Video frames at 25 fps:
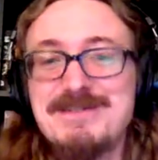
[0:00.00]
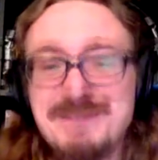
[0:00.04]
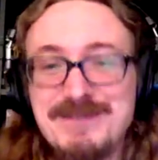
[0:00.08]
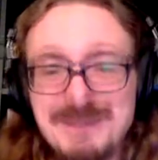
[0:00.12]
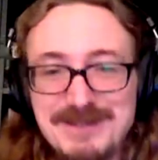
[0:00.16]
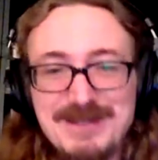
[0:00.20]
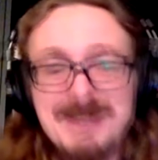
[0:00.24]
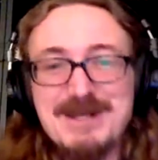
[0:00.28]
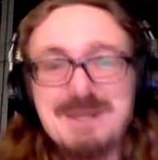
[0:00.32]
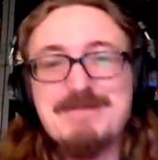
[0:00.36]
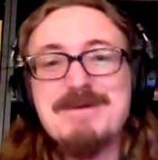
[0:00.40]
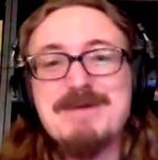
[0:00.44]
If
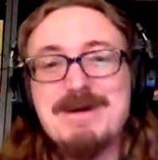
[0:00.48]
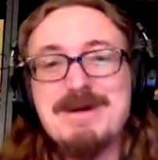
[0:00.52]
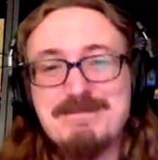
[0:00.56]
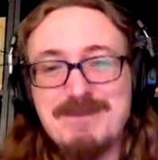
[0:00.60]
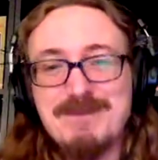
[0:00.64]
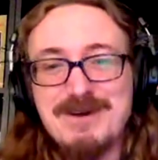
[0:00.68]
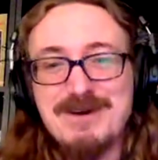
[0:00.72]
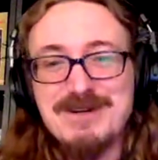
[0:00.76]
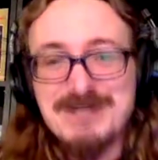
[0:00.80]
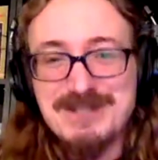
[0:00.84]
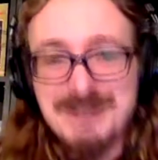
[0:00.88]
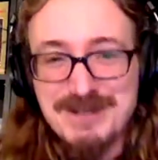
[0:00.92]
you care about
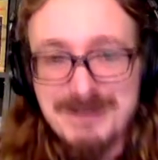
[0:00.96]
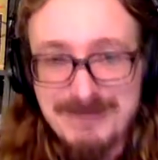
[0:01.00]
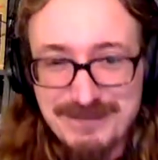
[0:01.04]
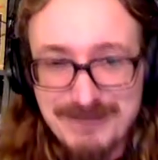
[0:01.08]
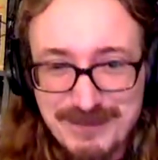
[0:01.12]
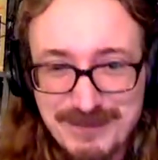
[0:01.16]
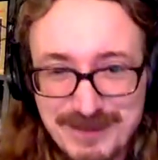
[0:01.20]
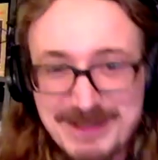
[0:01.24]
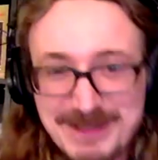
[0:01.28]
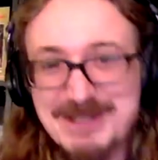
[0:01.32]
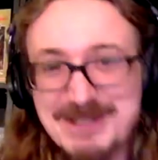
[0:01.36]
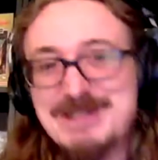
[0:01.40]
Bard's Tale
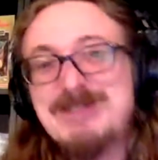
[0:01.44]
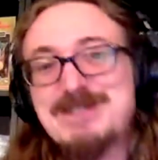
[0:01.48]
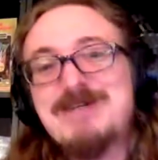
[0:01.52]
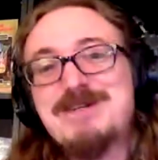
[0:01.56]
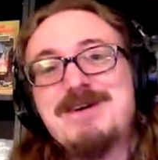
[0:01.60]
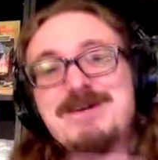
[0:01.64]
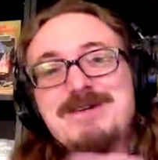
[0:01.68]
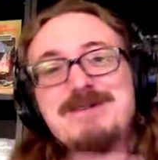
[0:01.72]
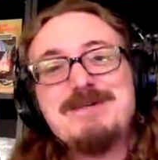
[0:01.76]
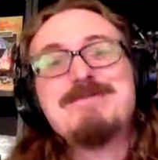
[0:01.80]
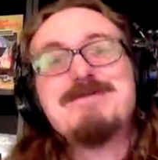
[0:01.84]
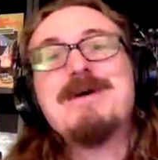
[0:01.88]
four
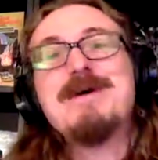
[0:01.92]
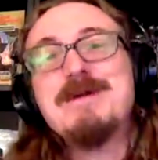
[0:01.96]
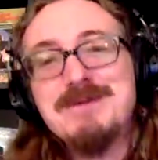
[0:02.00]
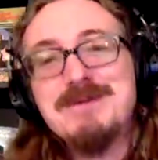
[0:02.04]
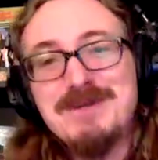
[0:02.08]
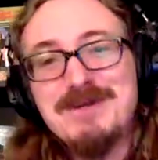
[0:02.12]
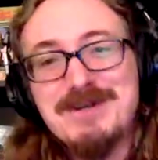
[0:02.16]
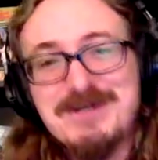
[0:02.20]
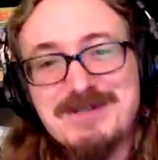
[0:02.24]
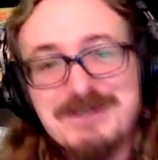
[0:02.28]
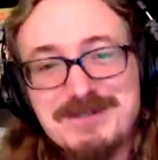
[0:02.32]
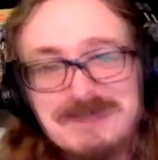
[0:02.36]
Kickstarter, you
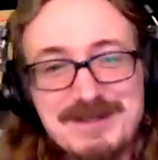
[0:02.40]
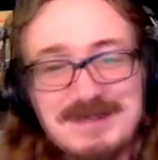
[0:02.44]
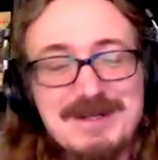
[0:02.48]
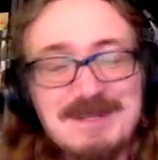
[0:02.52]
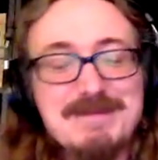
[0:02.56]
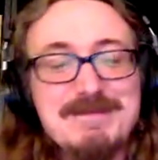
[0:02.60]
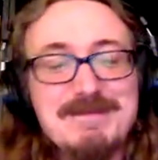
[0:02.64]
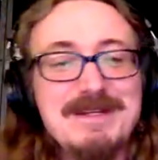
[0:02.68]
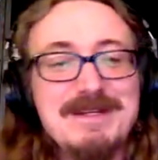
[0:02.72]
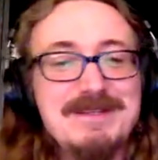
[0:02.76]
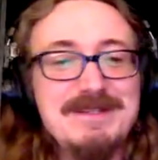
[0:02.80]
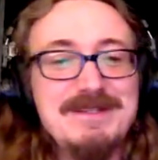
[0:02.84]
probably also
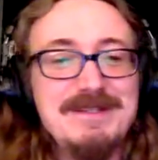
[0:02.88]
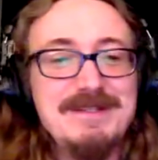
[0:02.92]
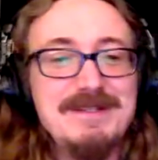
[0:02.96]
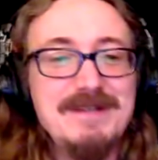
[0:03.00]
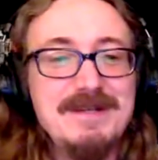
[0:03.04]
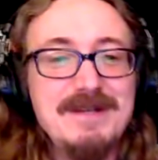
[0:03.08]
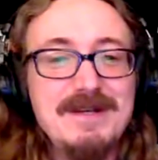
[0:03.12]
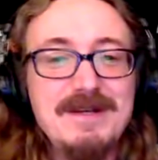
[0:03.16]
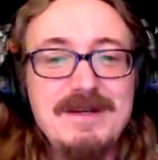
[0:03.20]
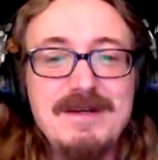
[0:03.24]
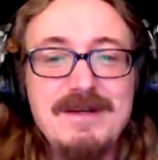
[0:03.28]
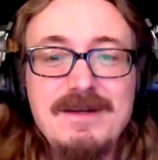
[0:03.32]
care about the
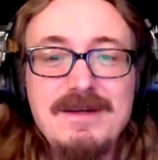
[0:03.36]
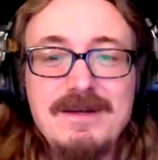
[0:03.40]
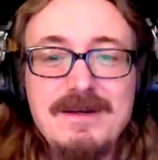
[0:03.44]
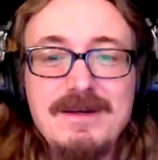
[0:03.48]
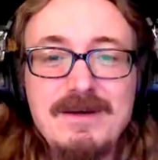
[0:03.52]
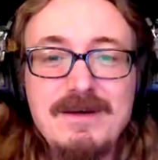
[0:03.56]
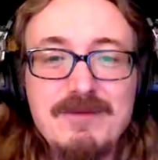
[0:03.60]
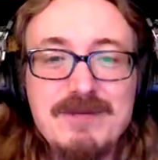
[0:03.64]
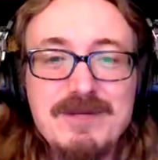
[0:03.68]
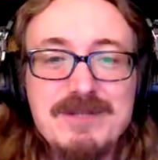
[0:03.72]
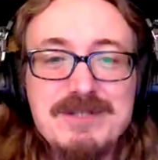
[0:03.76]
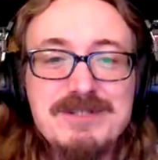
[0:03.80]

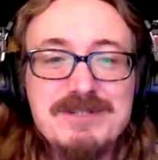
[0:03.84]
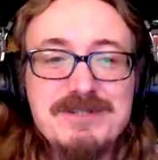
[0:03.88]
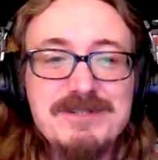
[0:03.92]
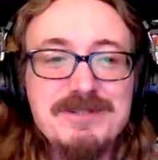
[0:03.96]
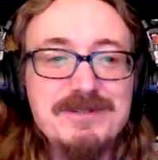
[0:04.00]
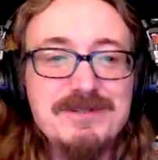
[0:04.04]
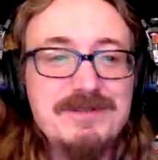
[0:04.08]
original